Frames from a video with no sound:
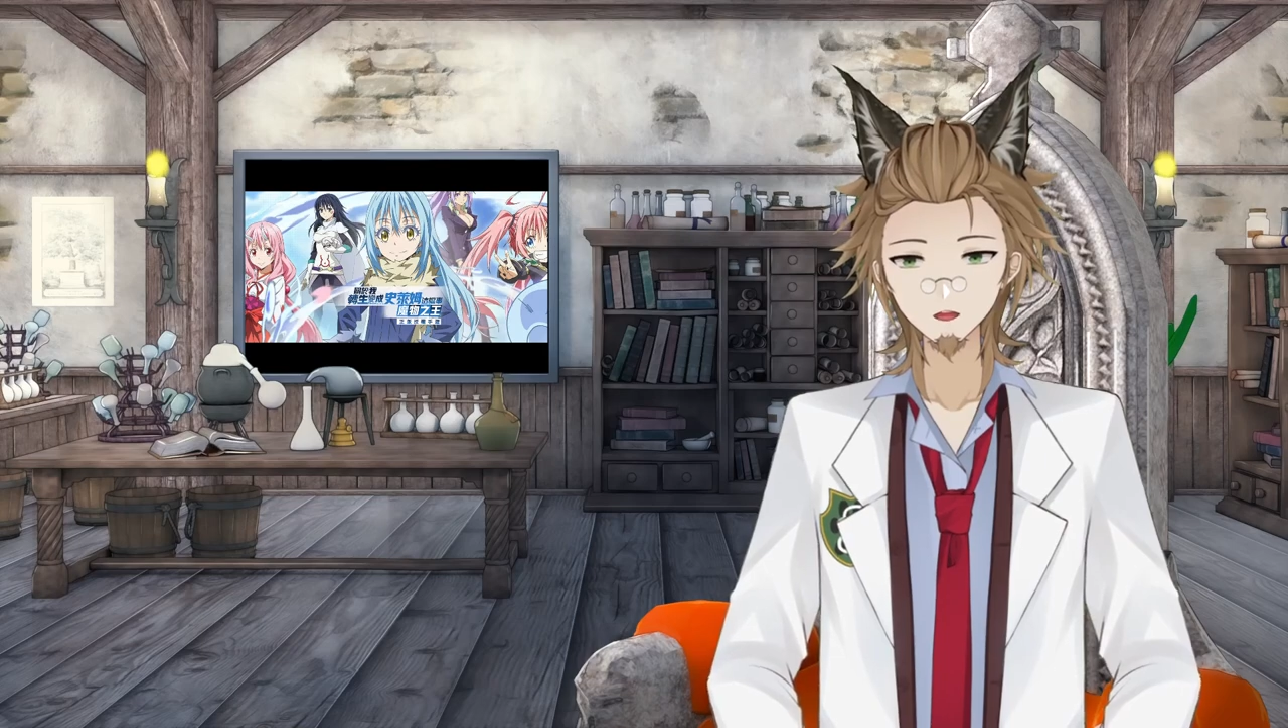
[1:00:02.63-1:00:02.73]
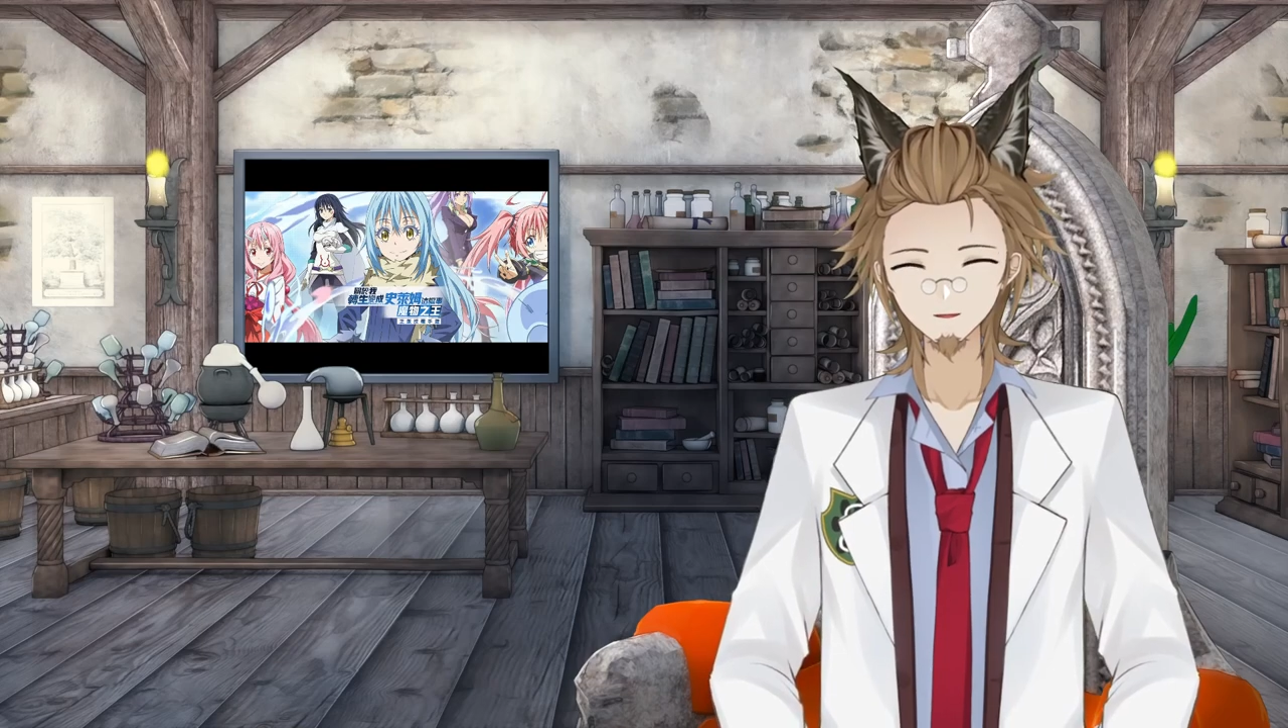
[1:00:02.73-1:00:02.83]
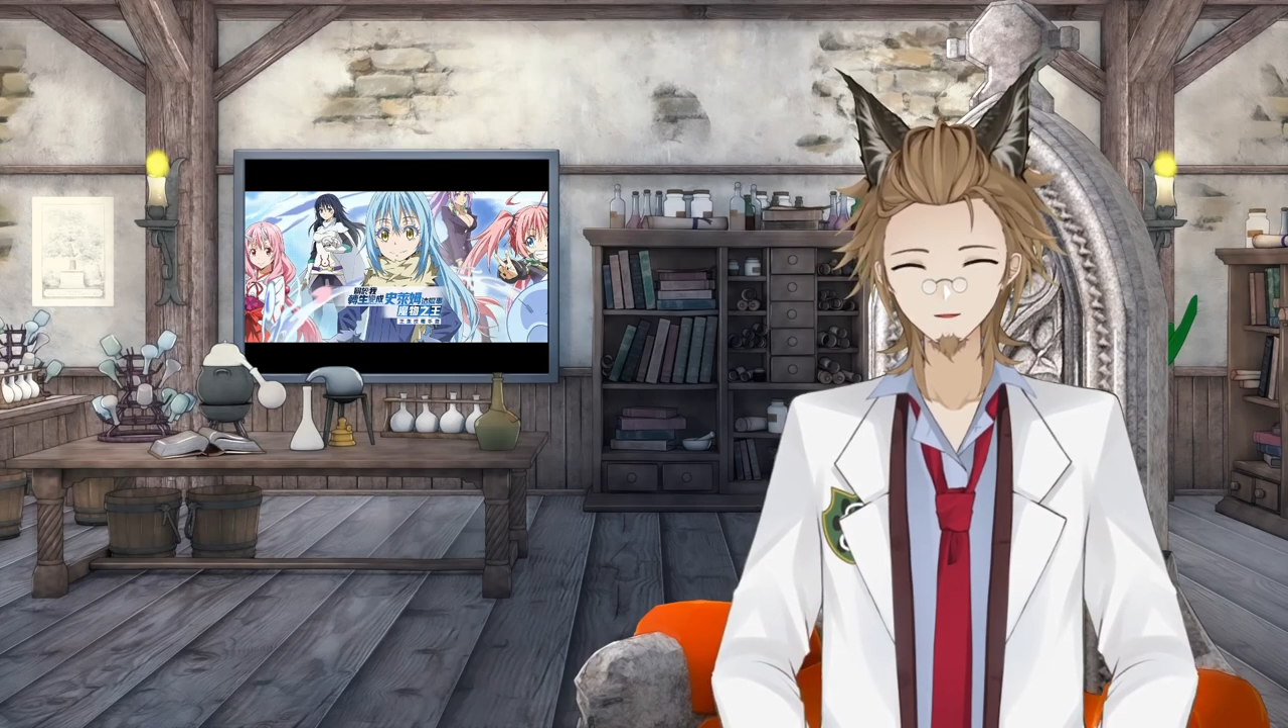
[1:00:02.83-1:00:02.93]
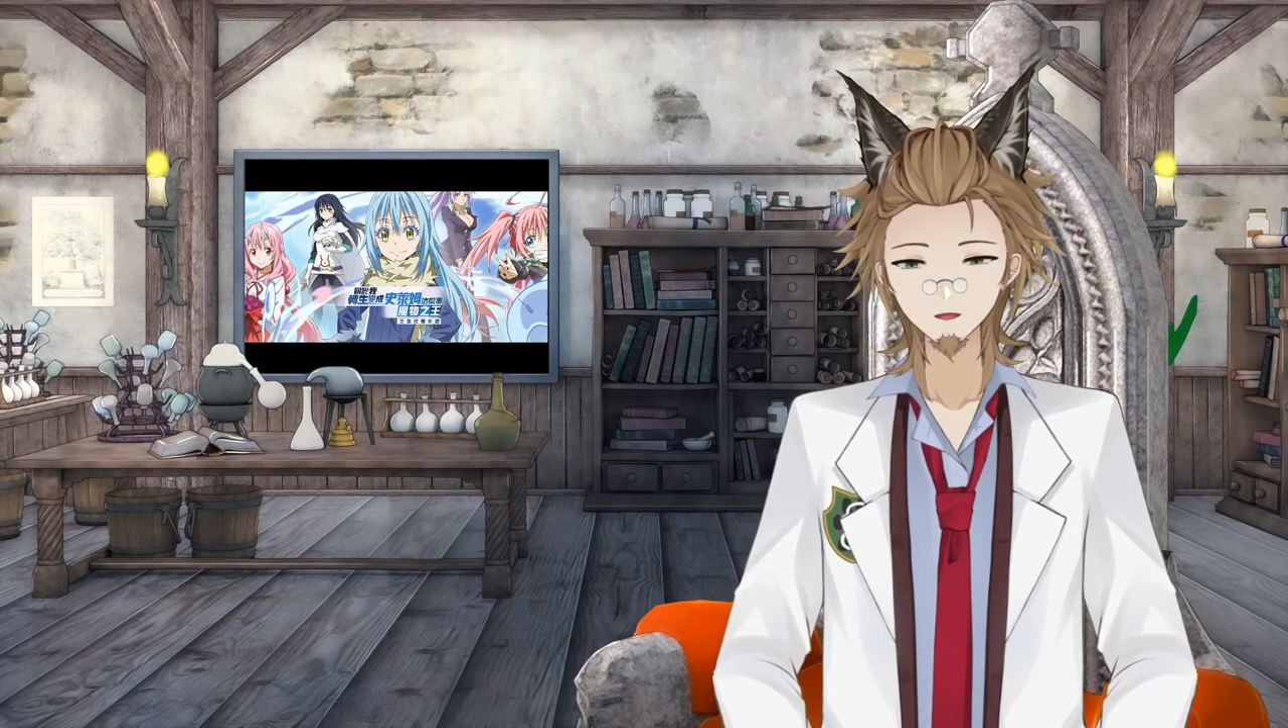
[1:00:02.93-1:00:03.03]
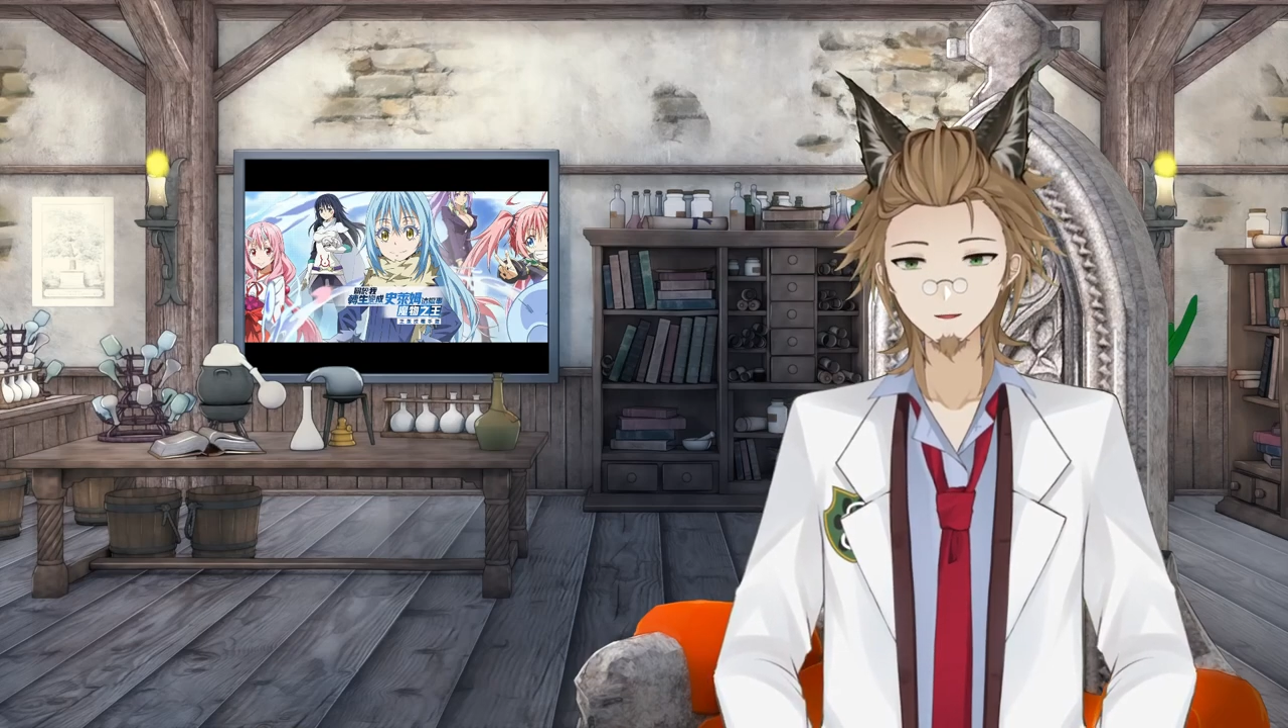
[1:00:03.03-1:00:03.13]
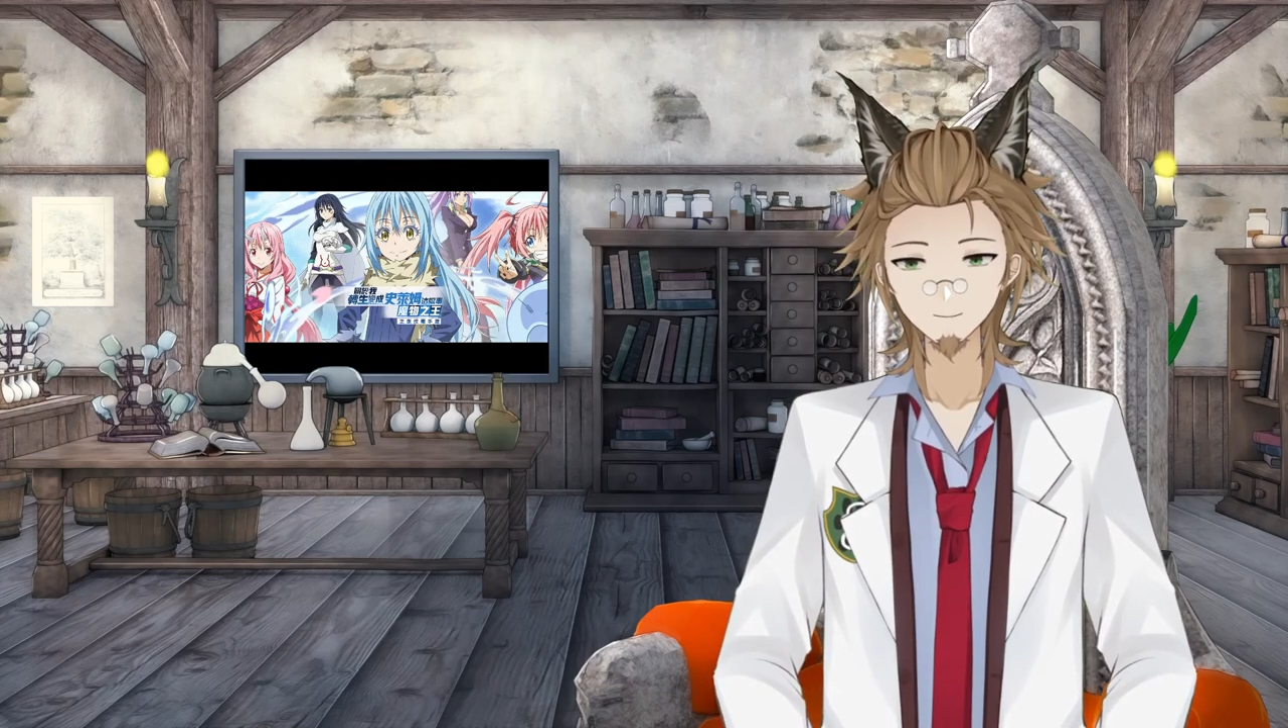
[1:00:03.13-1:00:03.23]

uh,